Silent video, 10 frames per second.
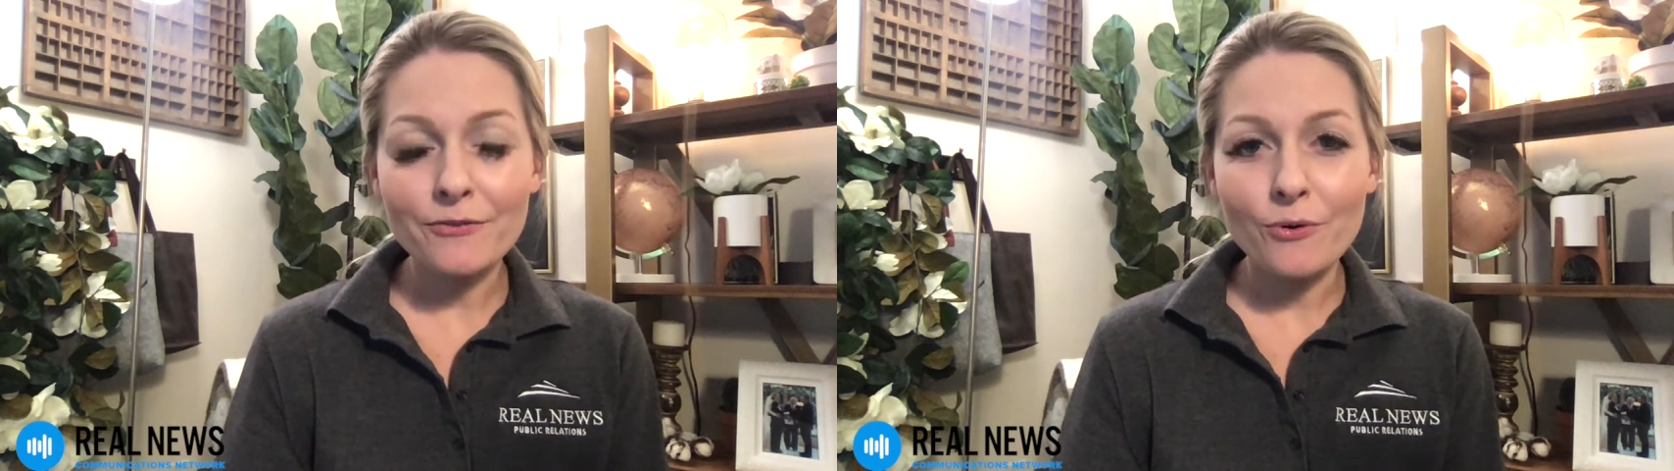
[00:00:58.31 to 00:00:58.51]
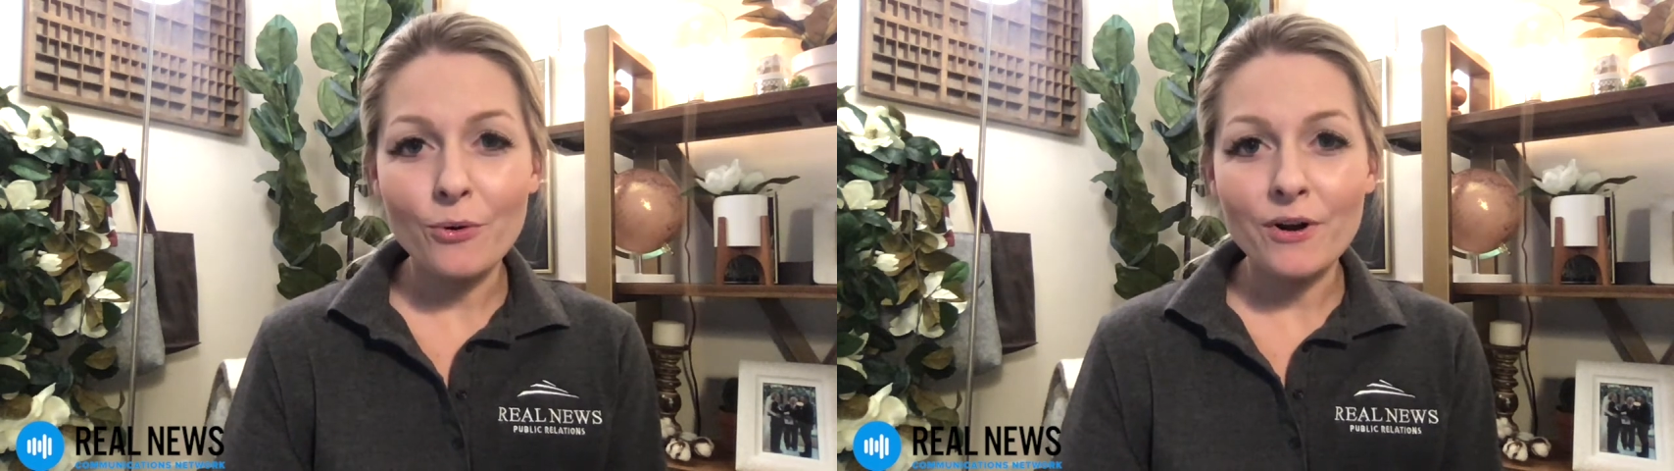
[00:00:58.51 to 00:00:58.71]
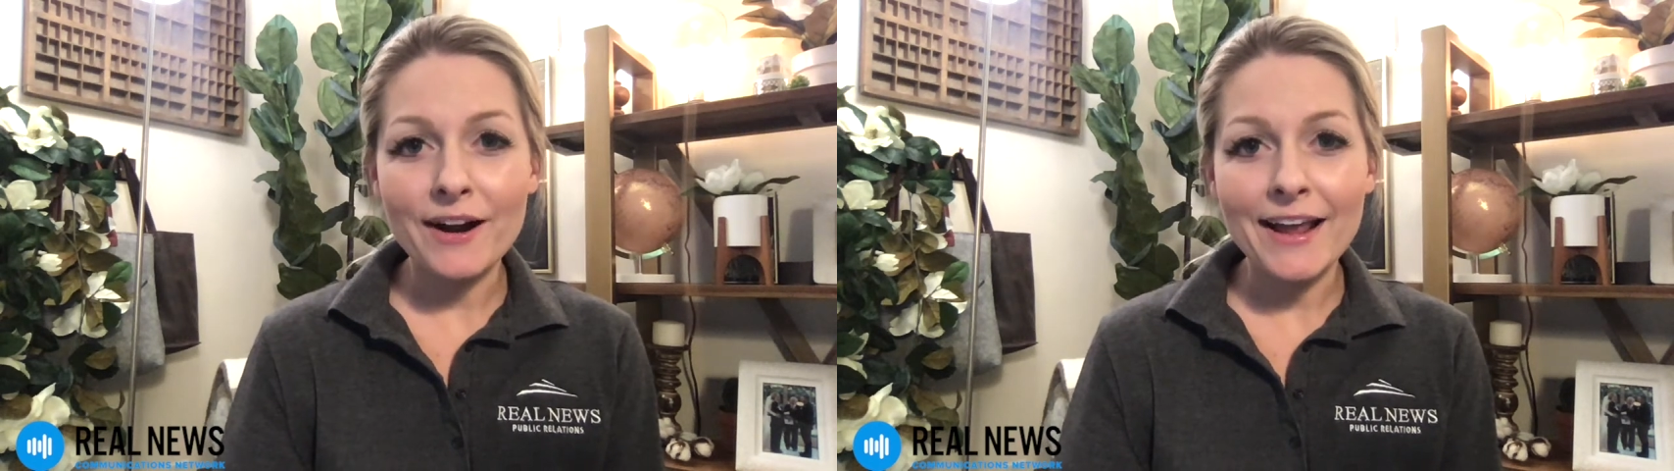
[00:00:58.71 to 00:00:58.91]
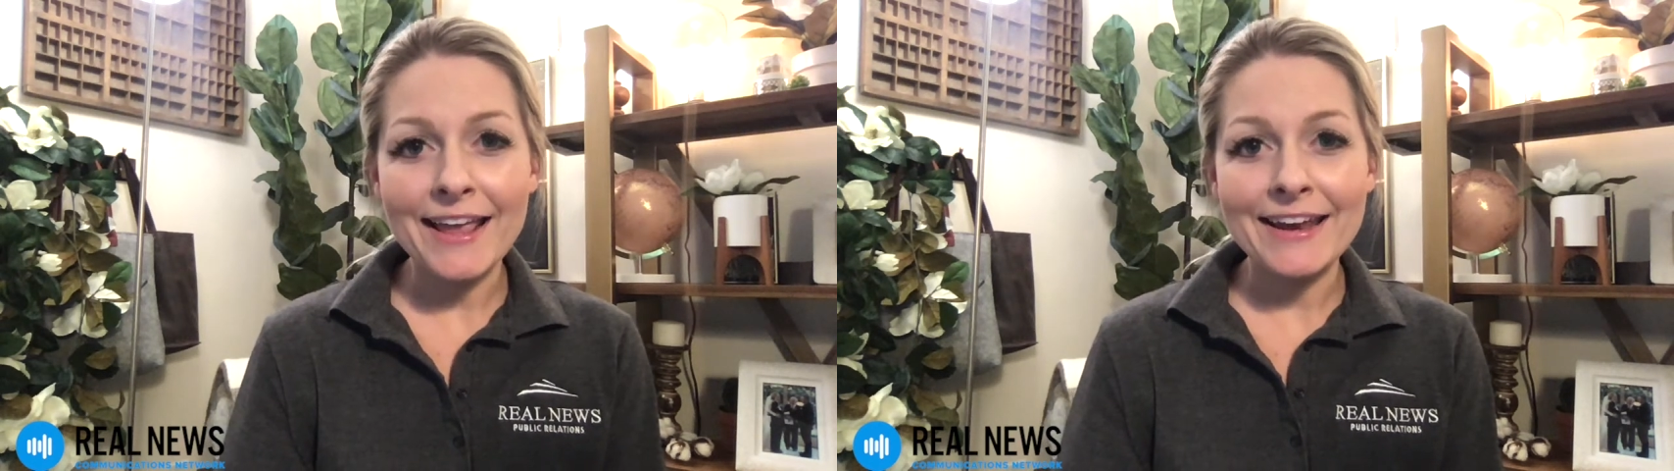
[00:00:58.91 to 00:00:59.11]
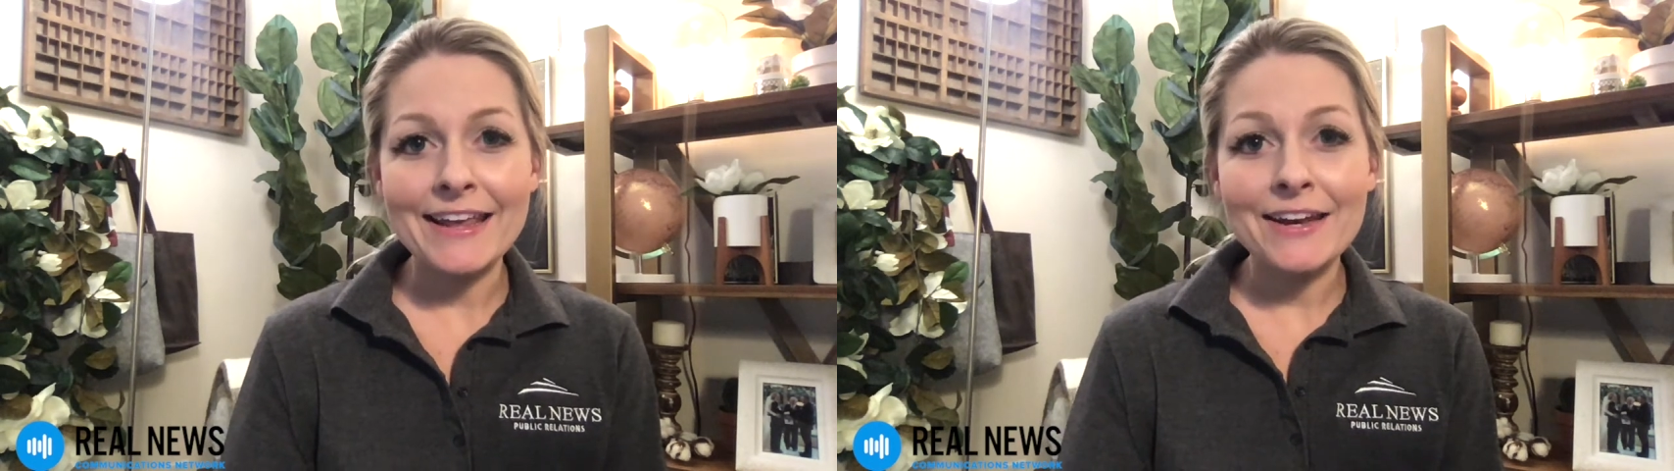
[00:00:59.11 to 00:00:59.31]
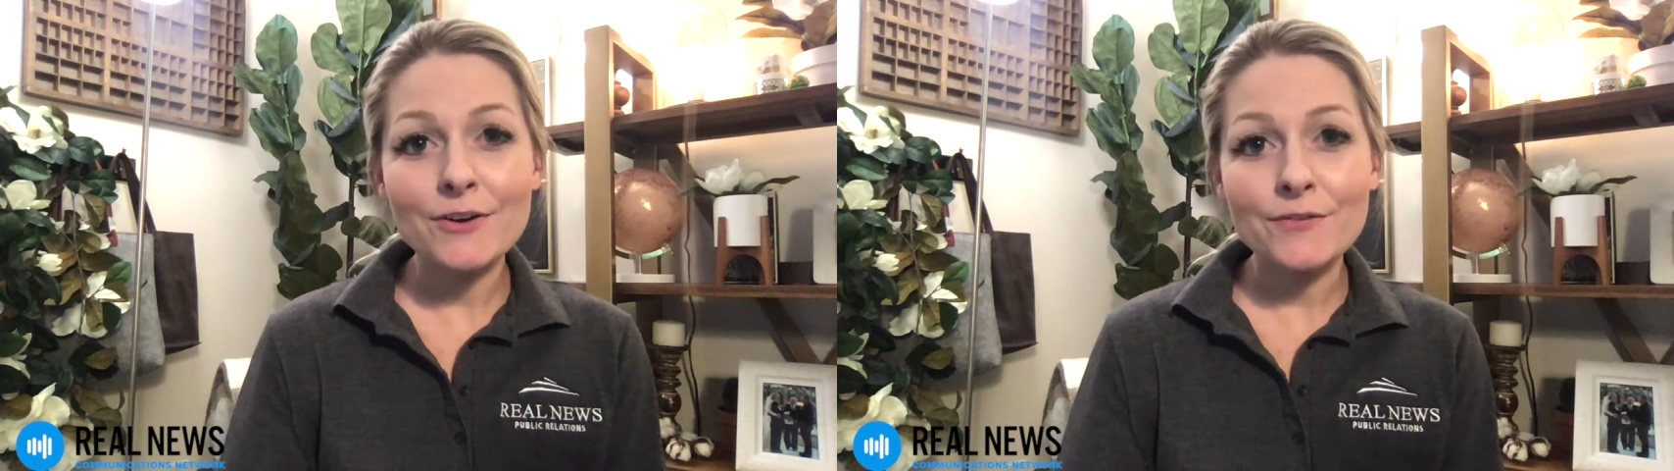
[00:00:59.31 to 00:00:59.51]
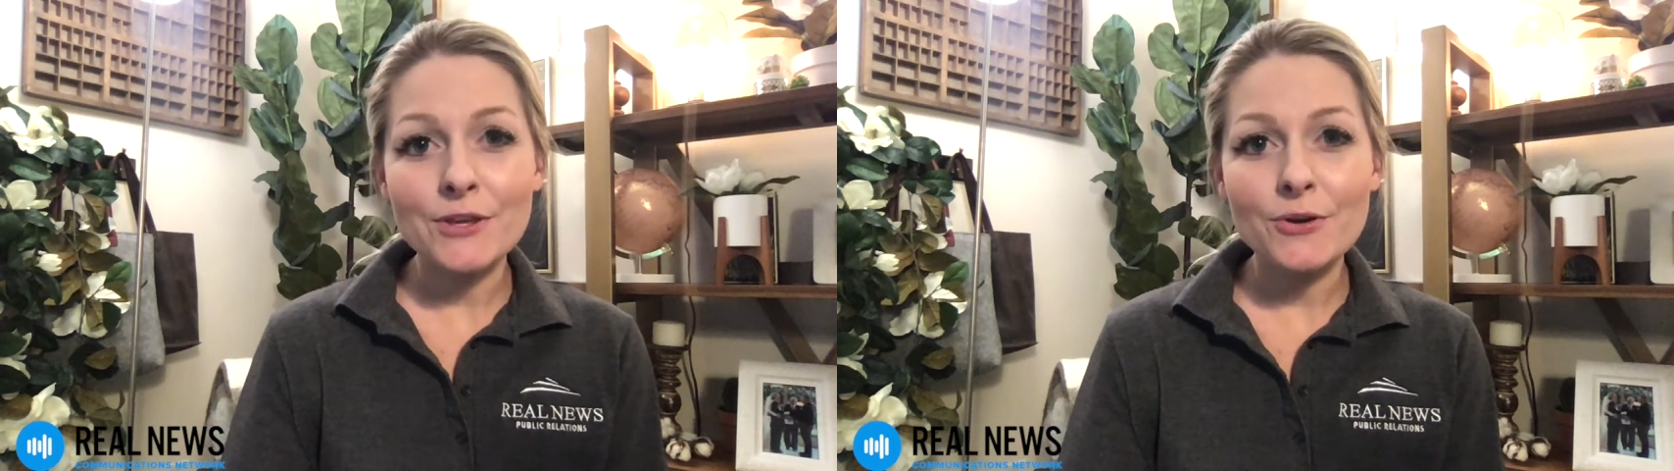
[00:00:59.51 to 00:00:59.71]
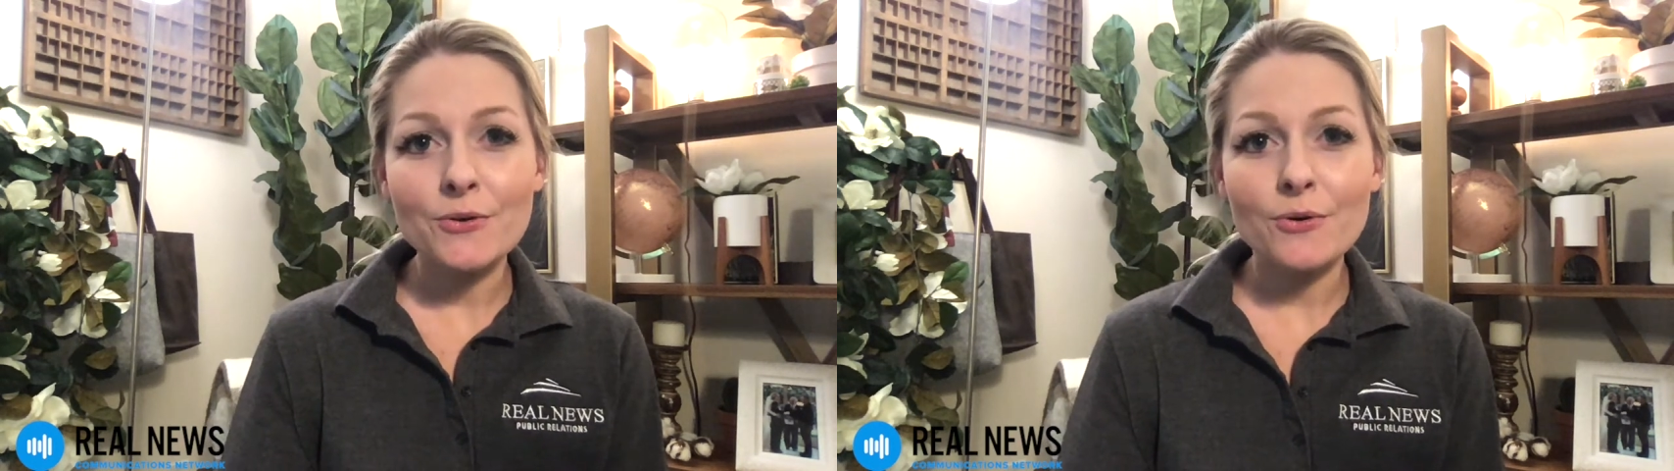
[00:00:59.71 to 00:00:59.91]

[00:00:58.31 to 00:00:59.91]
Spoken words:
for an interview